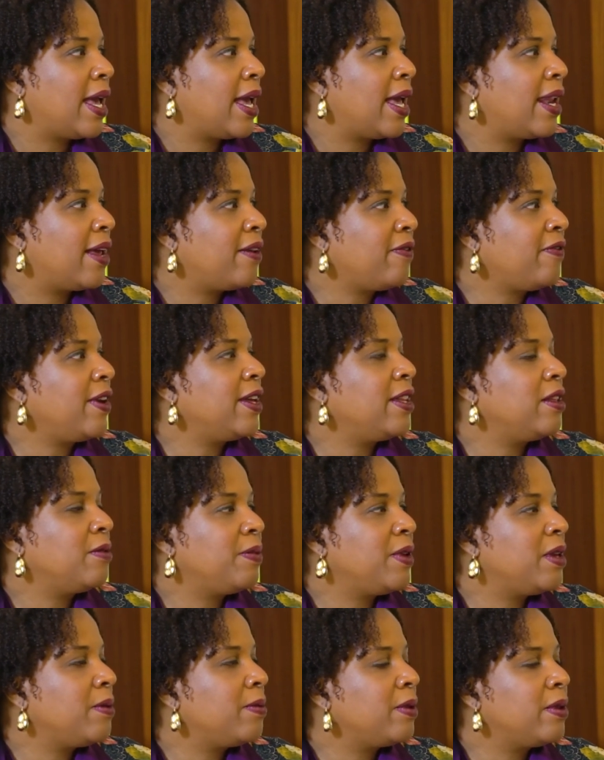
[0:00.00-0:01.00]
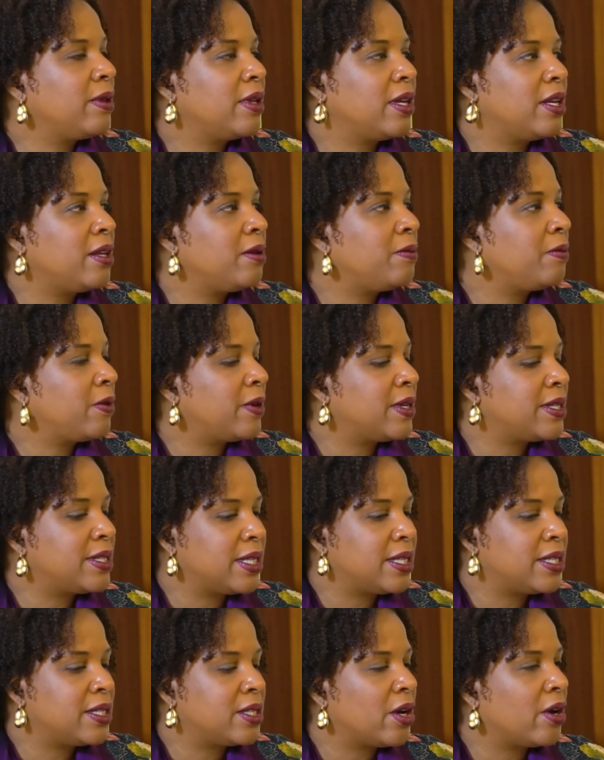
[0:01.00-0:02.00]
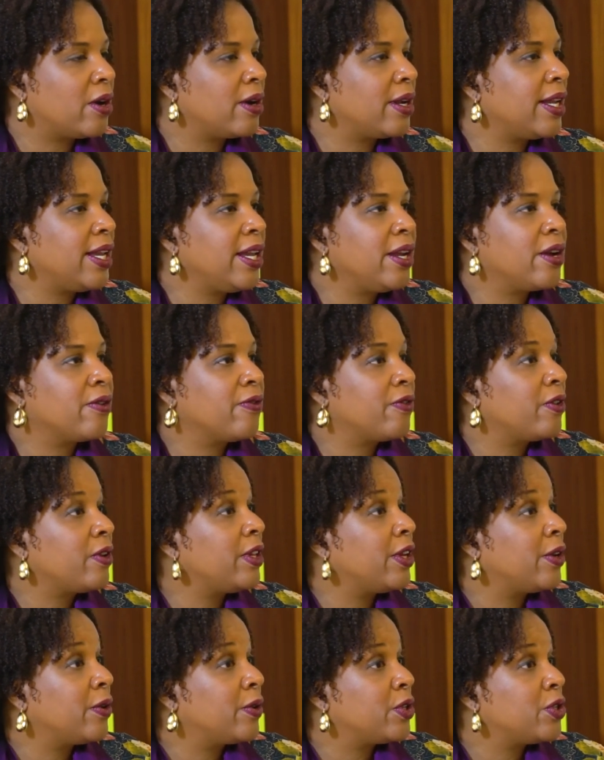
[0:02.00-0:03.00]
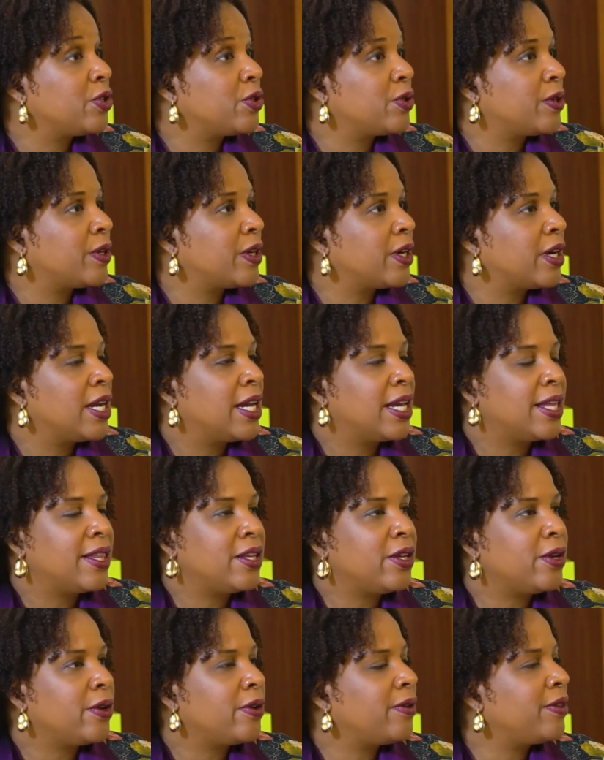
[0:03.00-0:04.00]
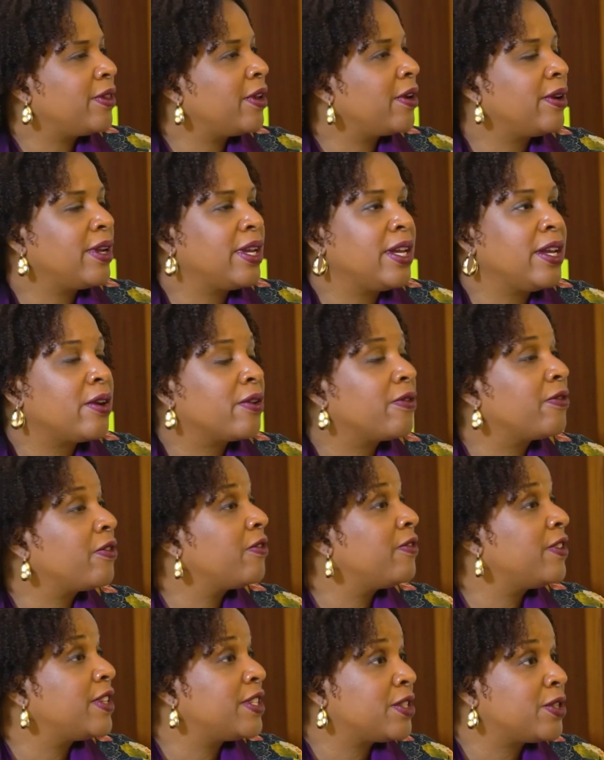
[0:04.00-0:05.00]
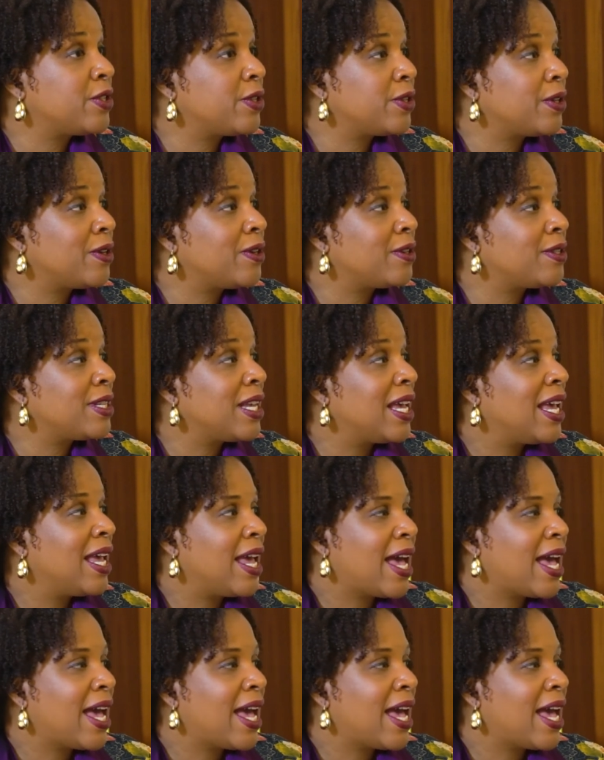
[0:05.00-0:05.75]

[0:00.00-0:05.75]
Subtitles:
And I find that people in prisons are eager for literature. You know, they're eager for visitors.